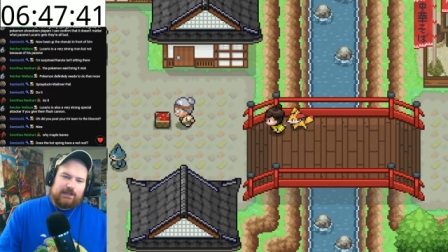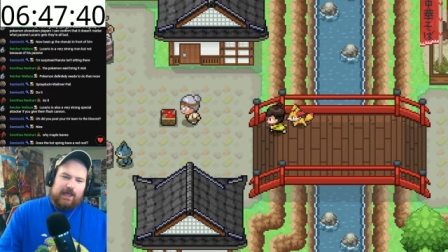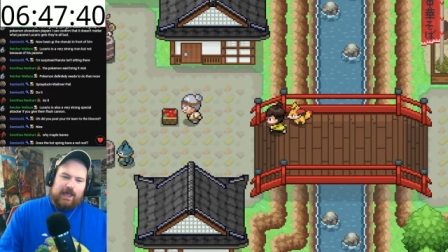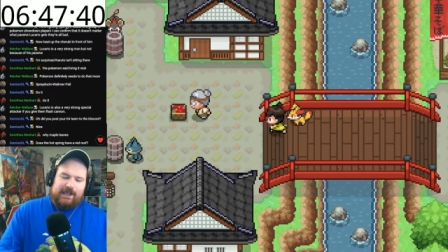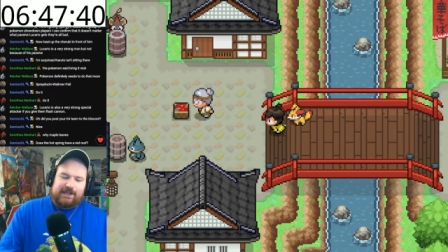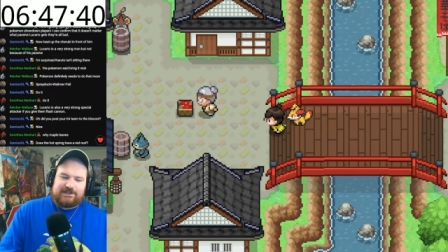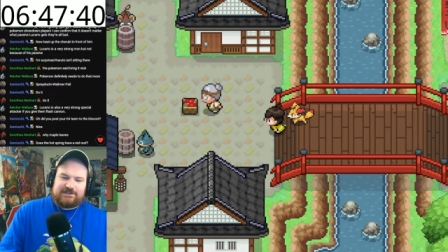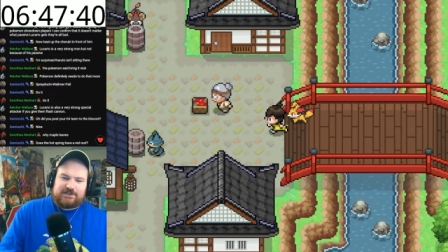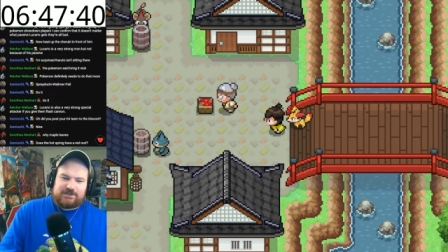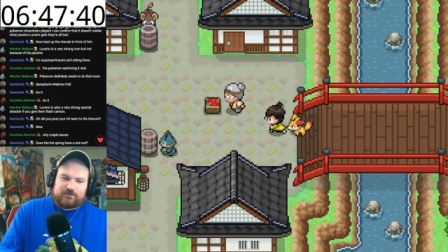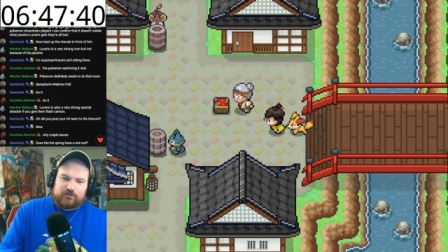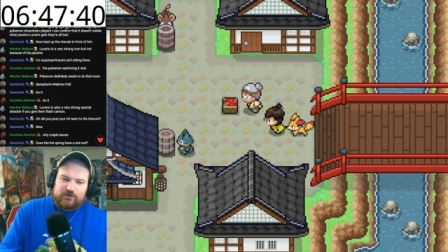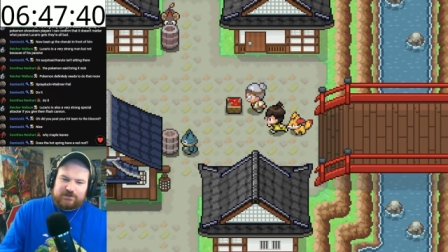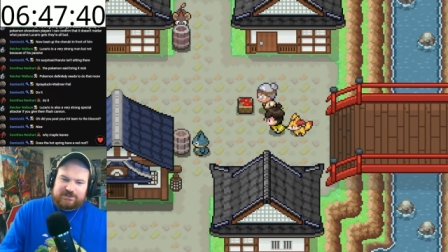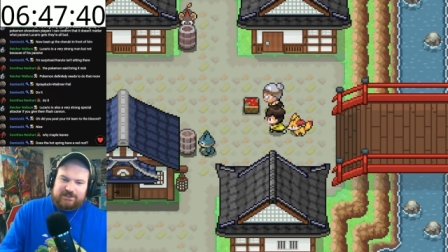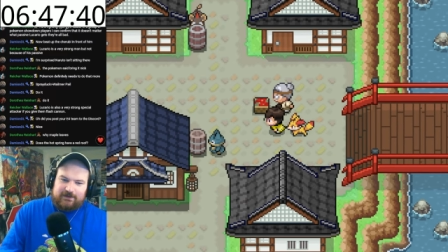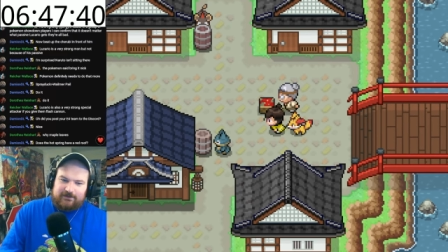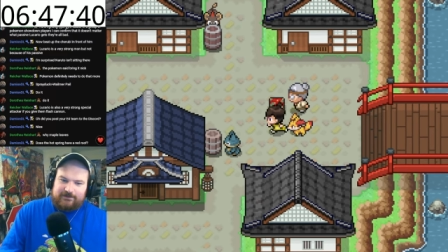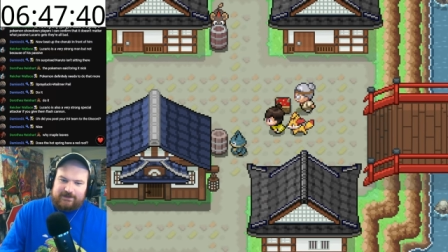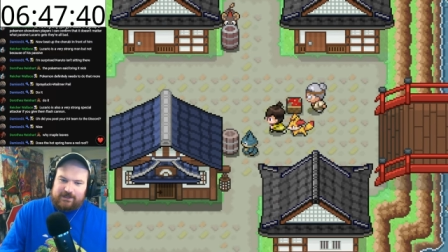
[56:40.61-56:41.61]
I guess there's more
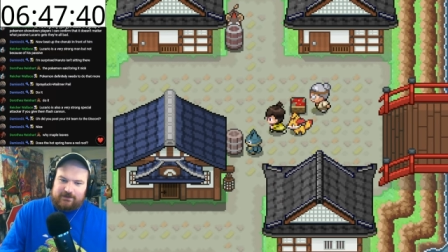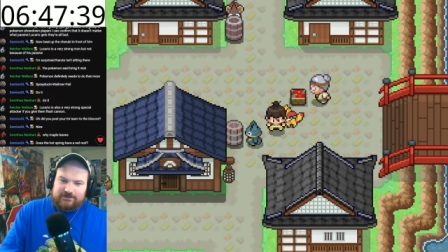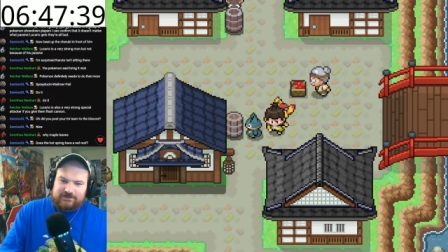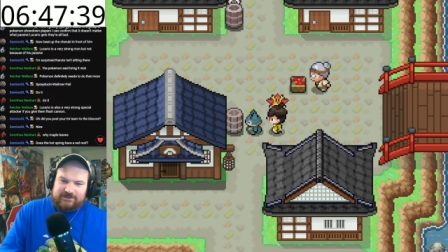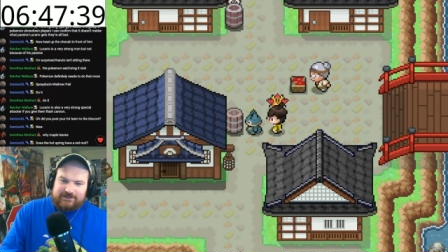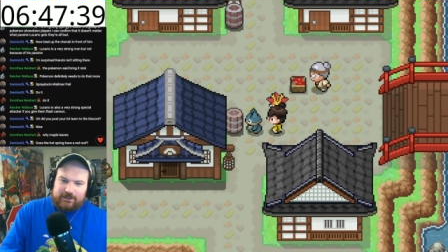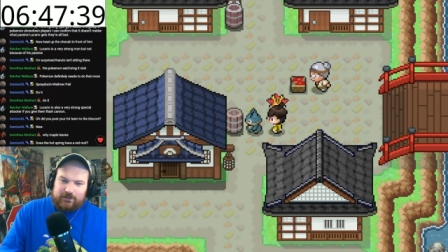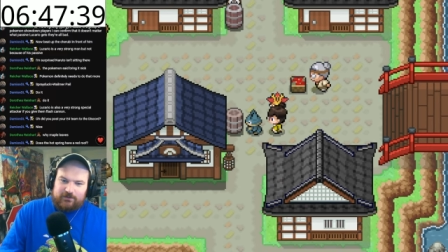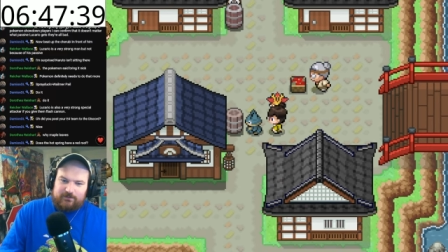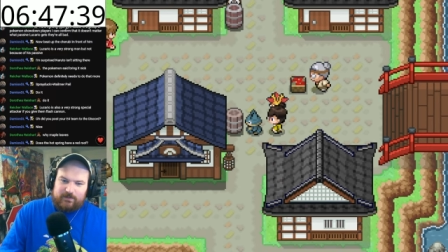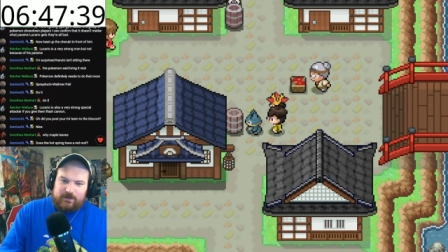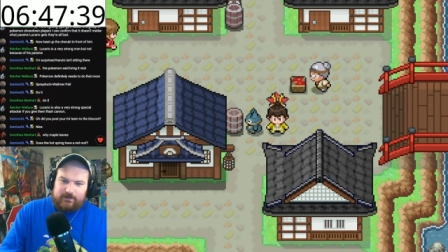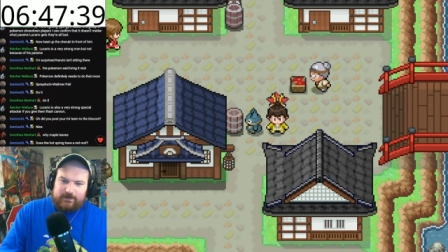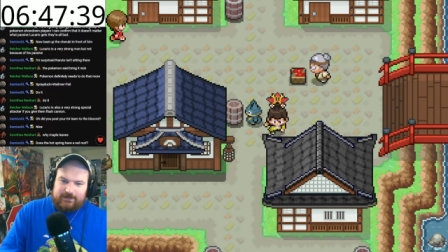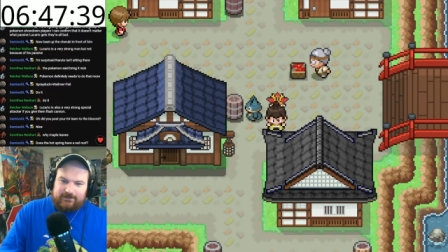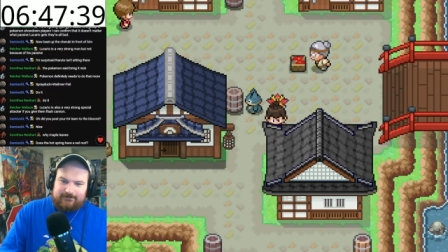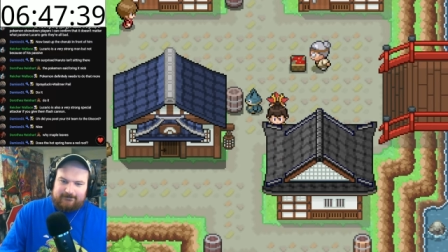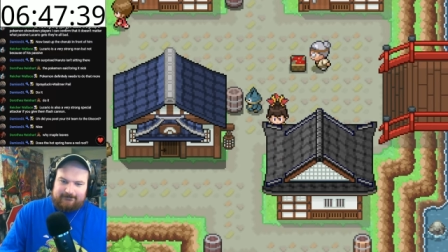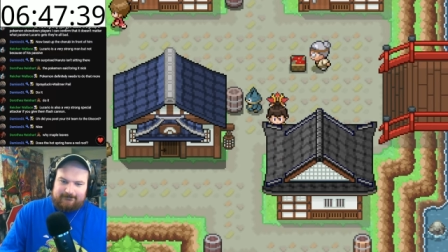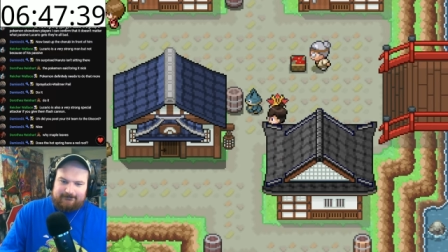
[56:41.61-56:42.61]
stuff down south,
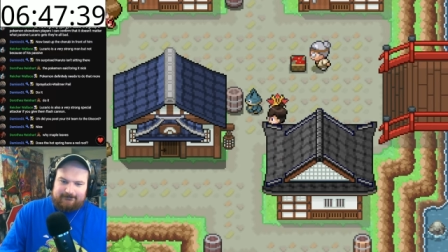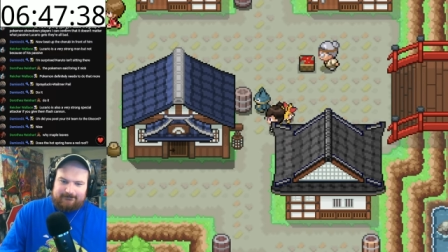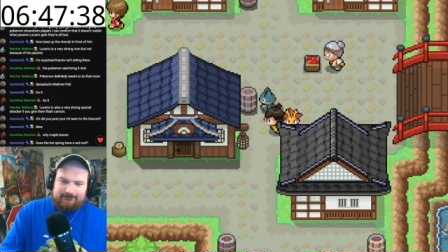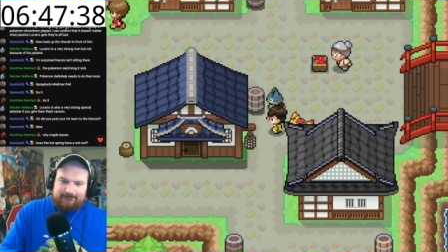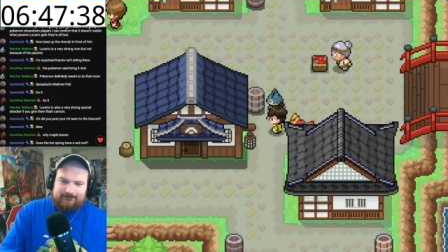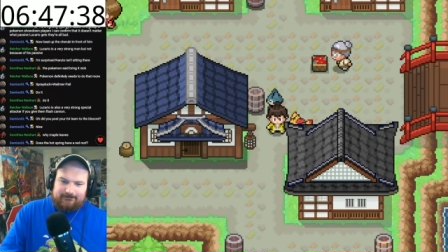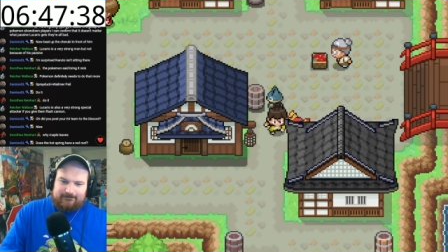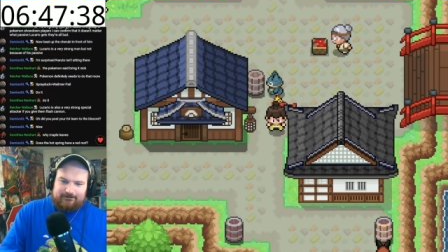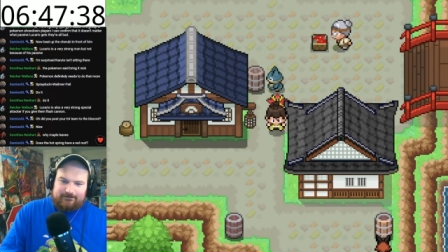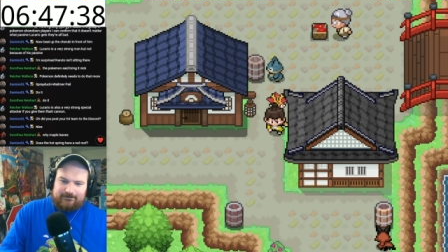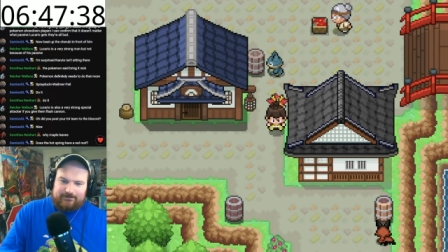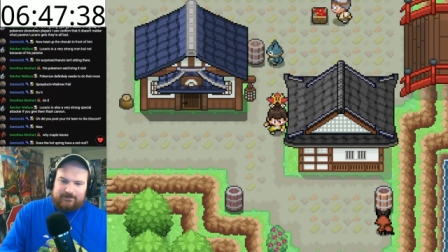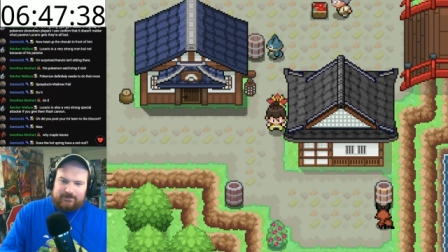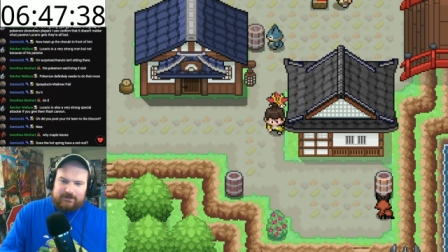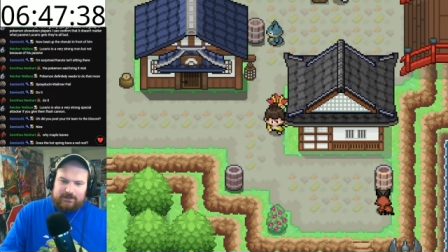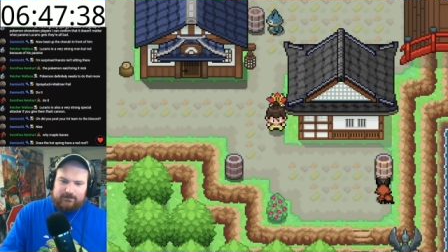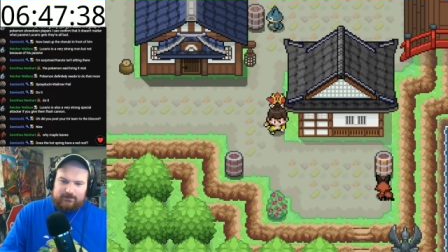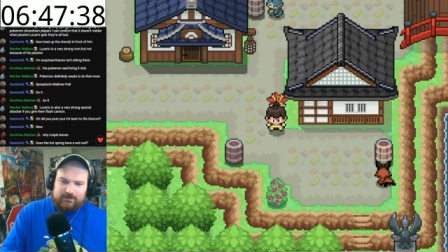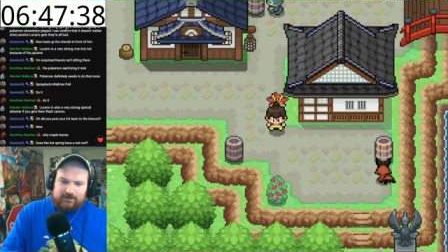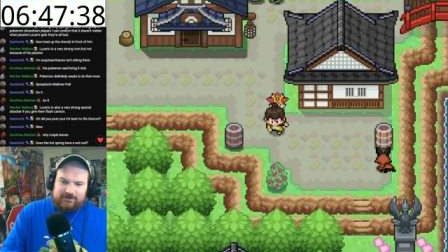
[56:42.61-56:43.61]
maybe?
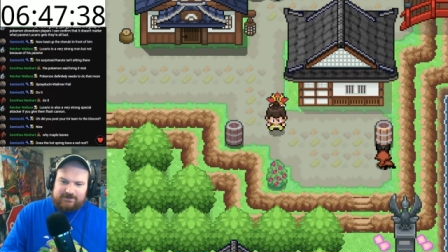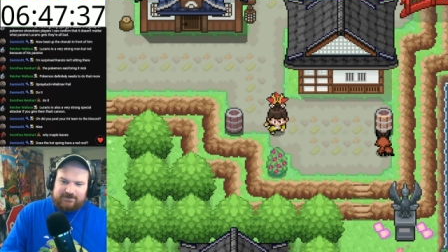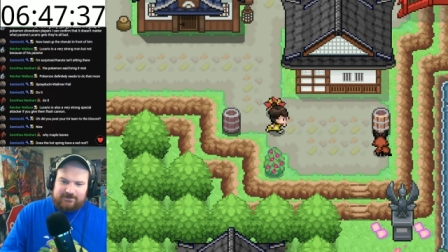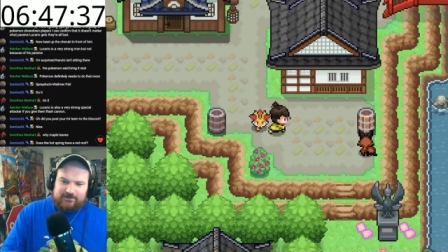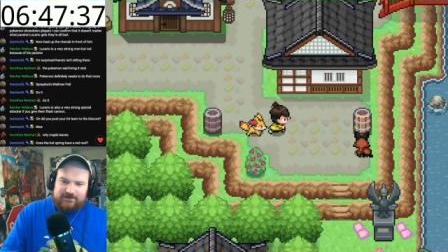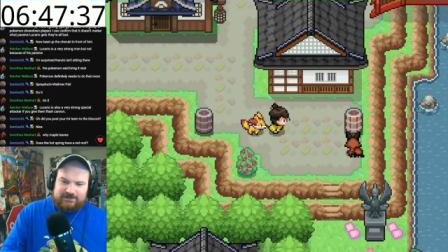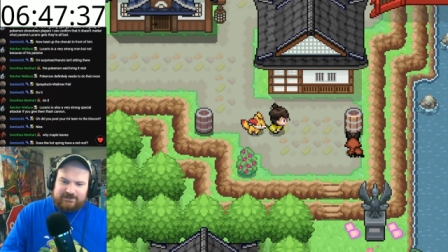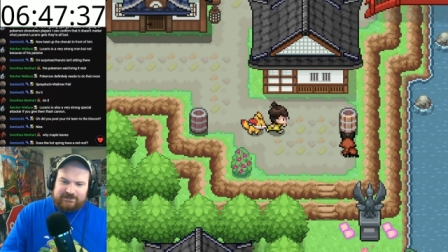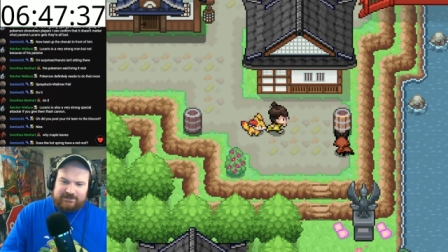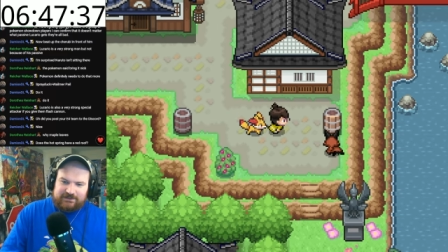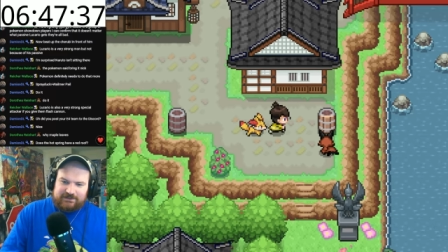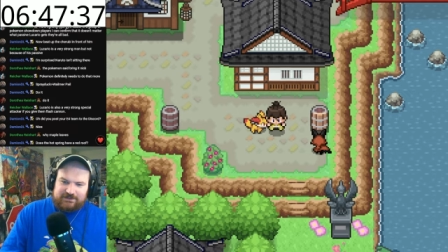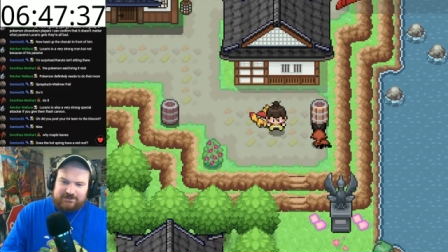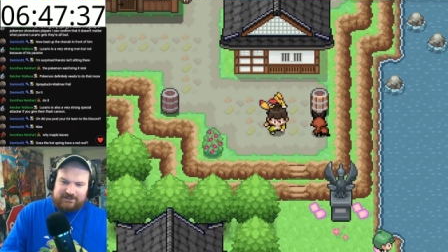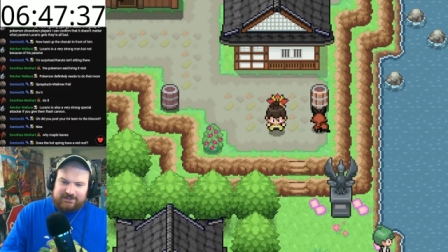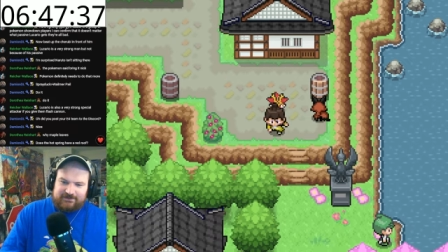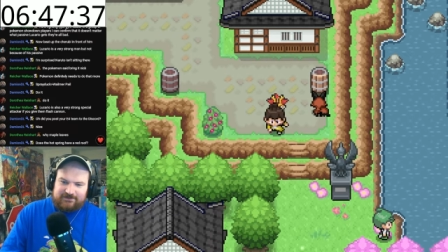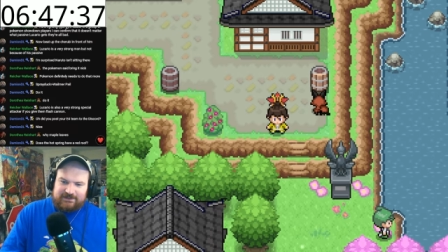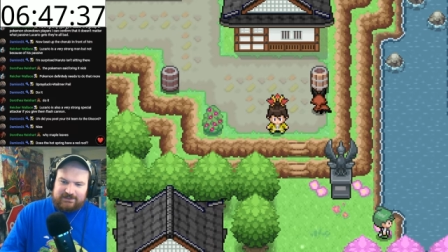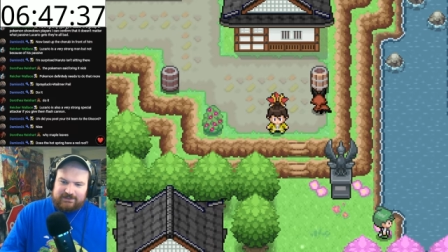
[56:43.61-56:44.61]
But it just feels like that just
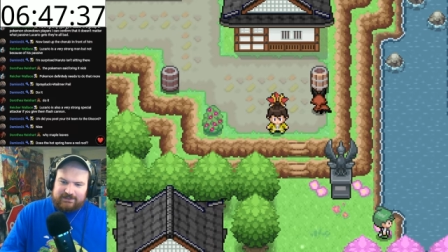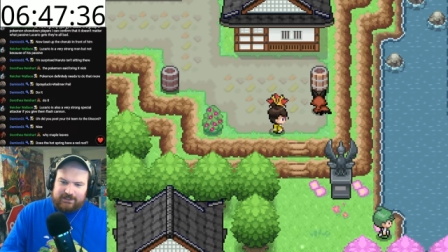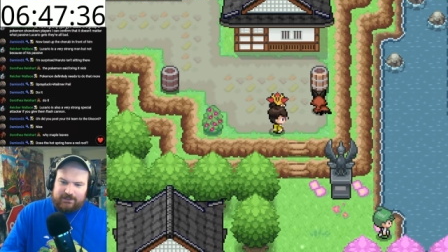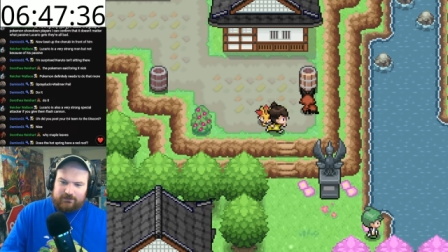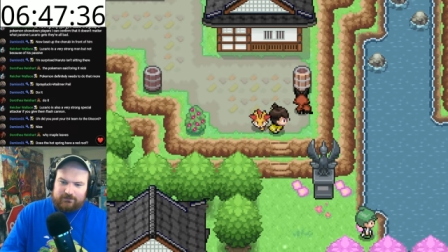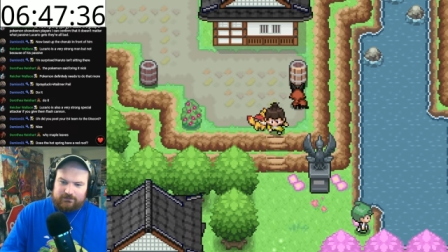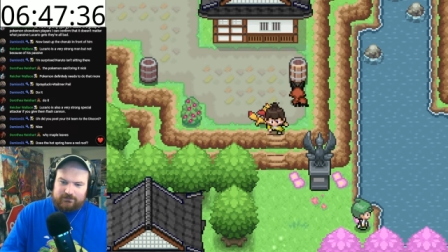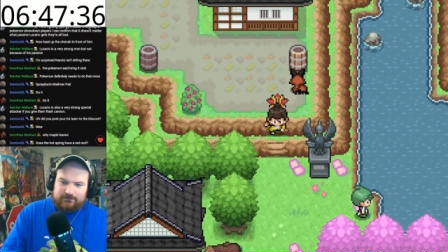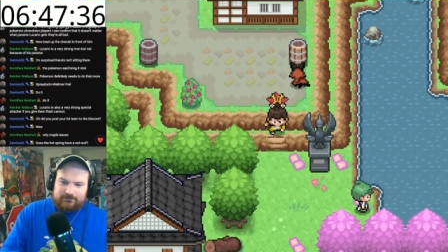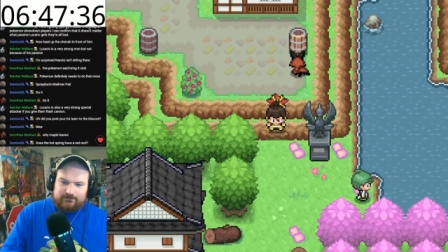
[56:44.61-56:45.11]
leaves the town.